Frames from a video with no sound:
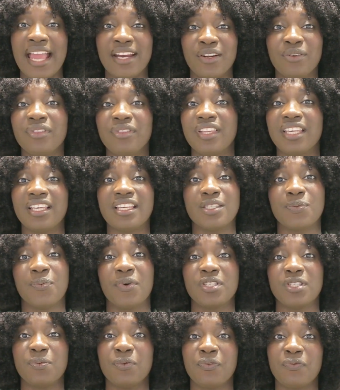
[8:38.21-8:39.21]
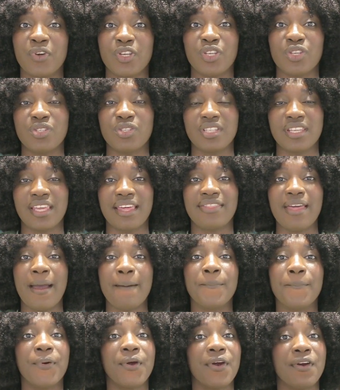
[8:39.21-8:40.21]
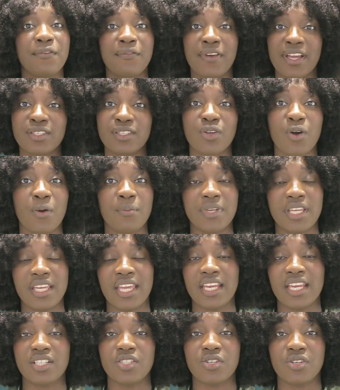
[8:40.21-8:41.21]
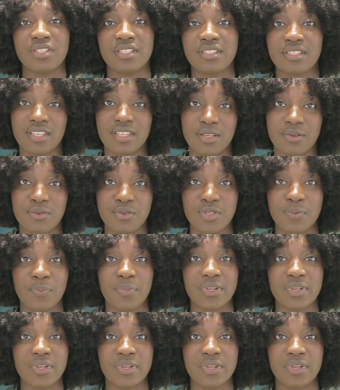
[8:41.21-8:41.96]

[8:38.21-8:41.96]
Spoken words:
I don't think it's possible for you to get that perfect communication skills,